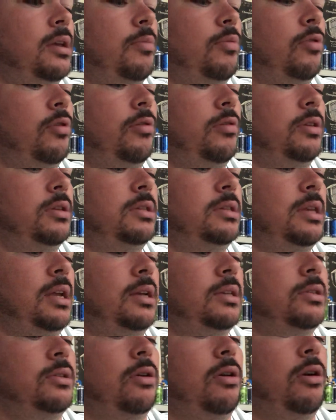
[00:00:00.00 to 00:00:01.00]
up on this
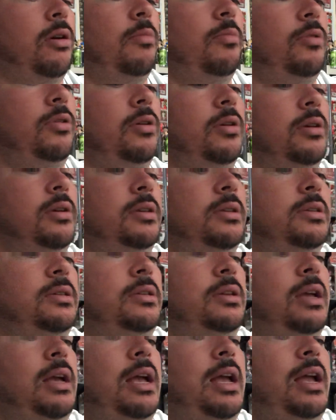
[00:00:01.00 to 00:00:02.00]
next card,
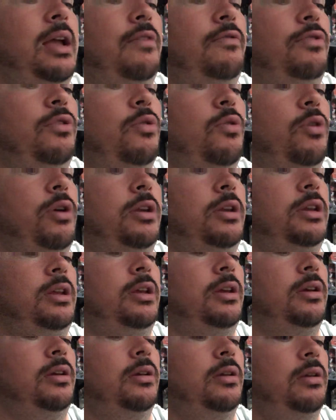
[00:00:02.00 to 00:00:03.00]
because I have no
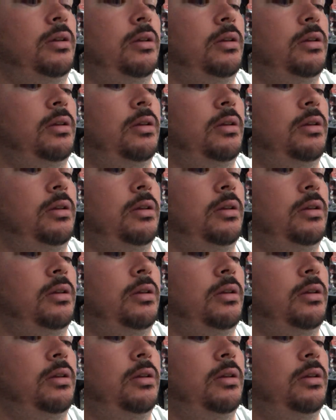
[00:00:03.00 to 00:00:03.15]
idea.